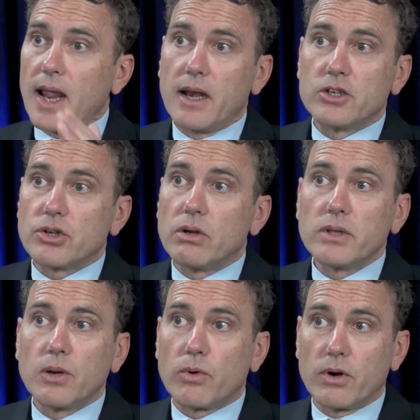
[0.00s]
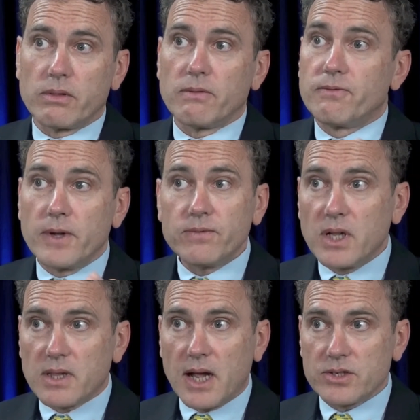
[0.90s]
And it's only worth
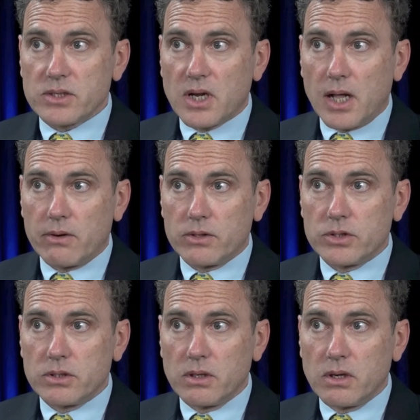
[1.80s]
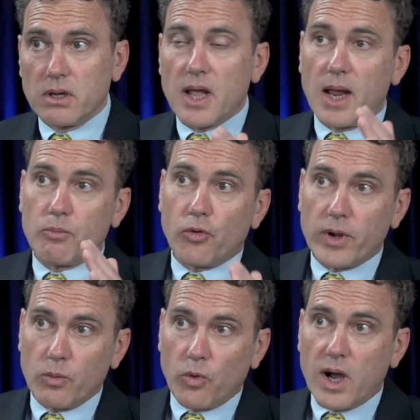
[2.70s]
$50,000 at
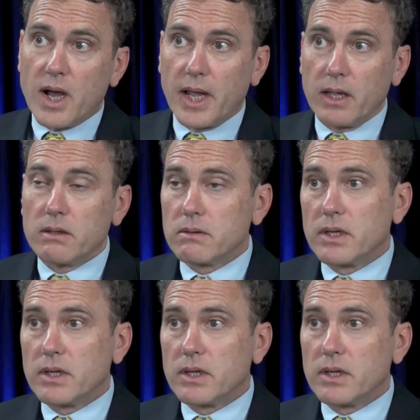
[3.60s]
point Y,